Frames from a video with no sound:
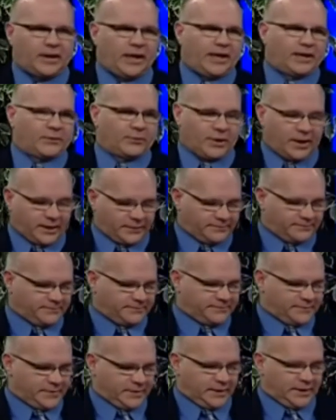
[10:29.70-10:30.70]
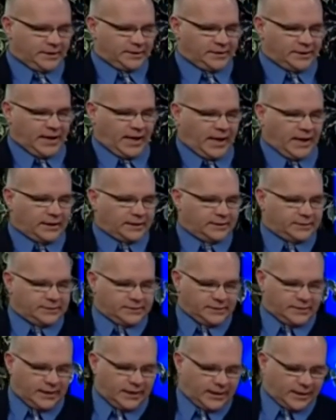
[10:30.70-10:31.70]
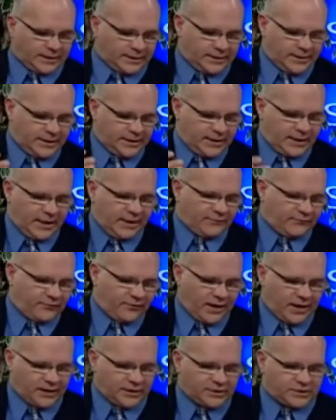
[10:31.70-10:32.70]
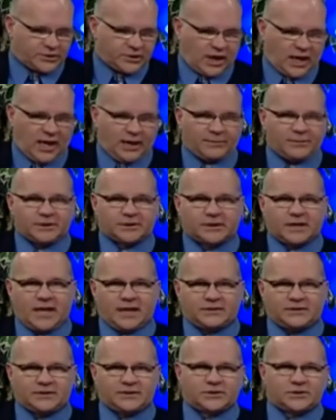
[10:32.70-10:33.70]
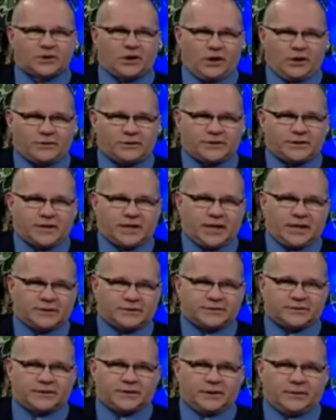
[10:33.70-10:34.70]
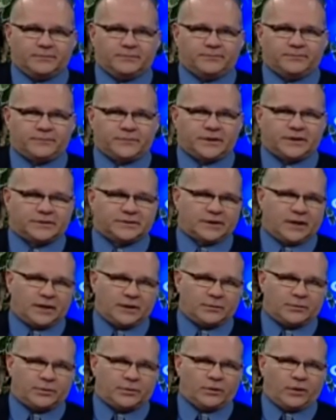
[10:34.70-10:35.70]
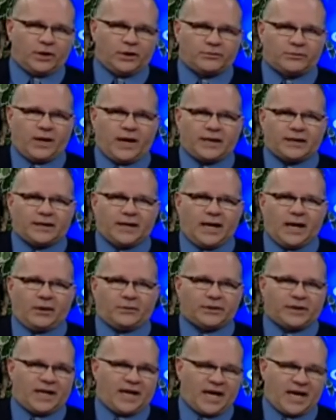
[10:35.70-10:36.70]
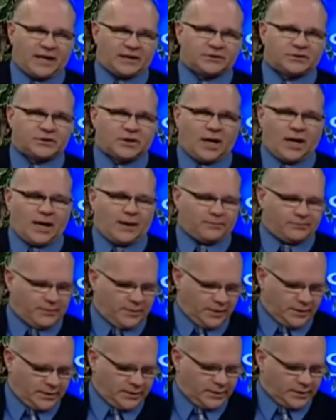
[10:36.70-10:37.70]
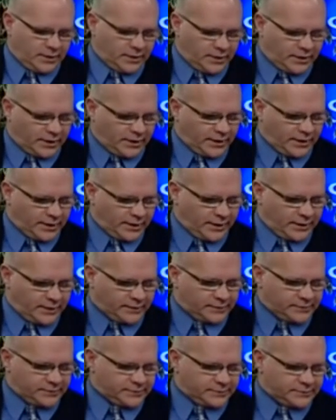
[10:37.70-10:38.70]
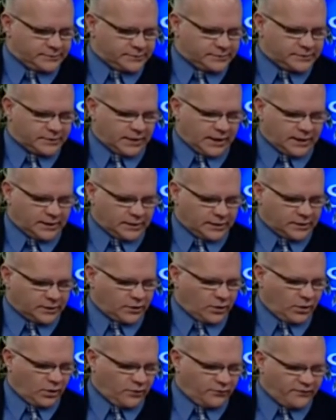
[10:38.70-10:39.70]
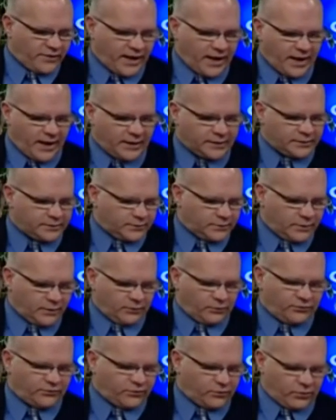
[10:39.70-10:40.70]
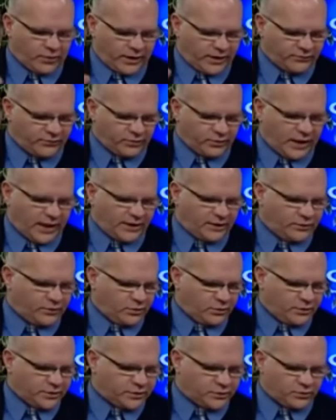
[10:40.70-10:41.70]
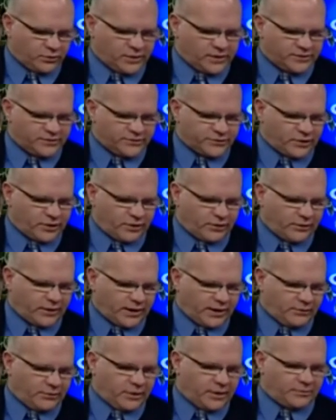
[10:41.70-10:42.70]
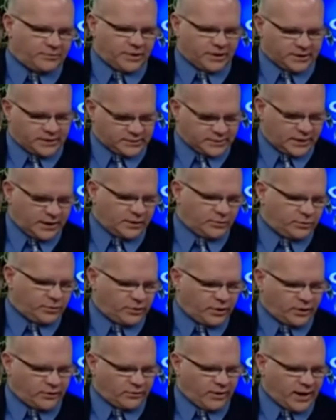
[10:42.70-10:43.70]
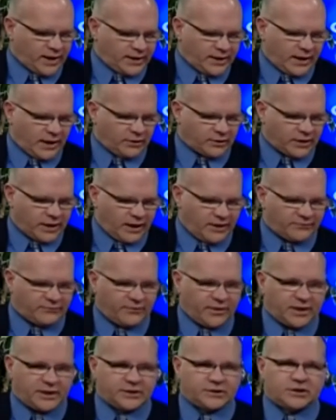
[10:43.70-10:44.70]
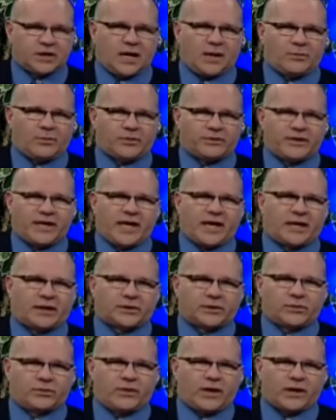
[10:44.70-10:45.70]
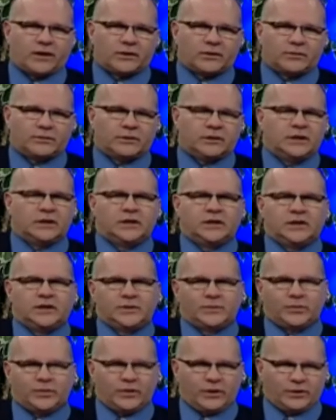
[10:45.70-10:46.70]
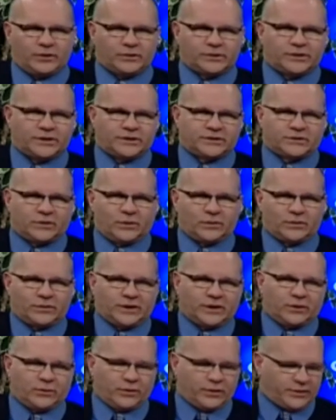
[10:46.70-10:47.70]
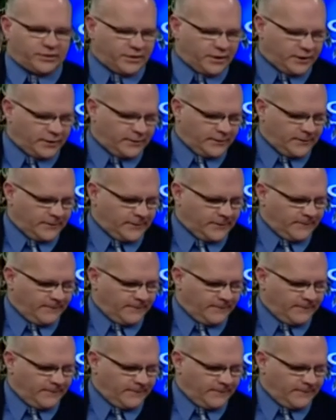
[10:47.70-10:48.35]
Anyway, yeah, he can't find a job. He's got this charge against him. He's unemployed right now. He had a job, got let go of that for whatever, I don't know what the reasons are anyway, but he's unemployed right now. Can't find a job with that on the record. Employers just don't deal with it.